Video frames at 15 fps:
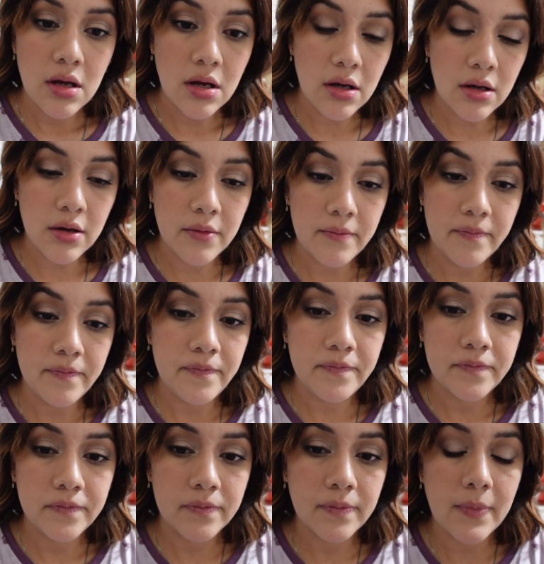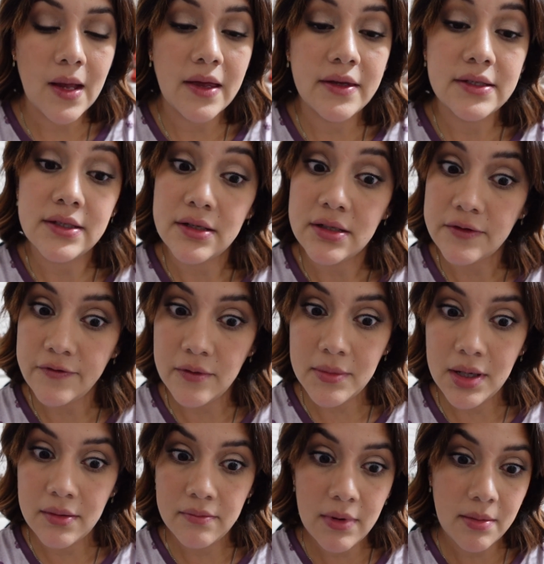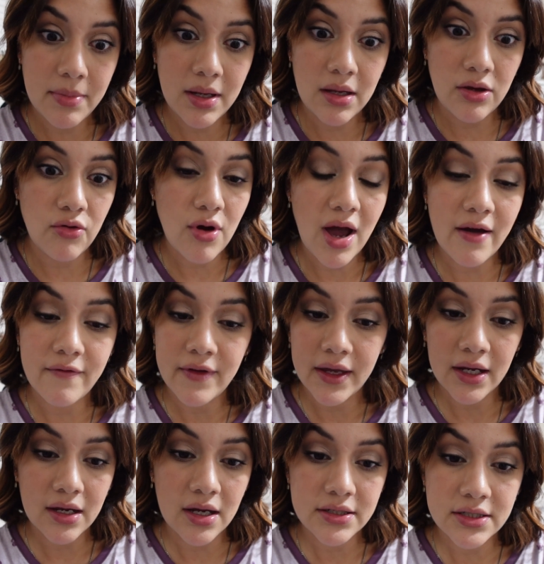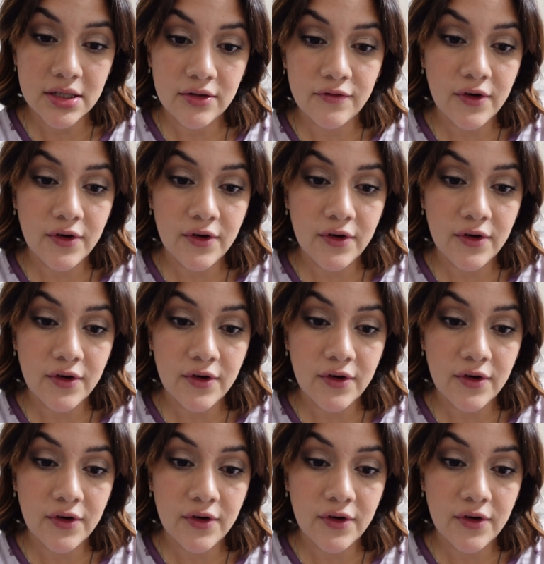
At least it is for me. Maybe you have like a ton of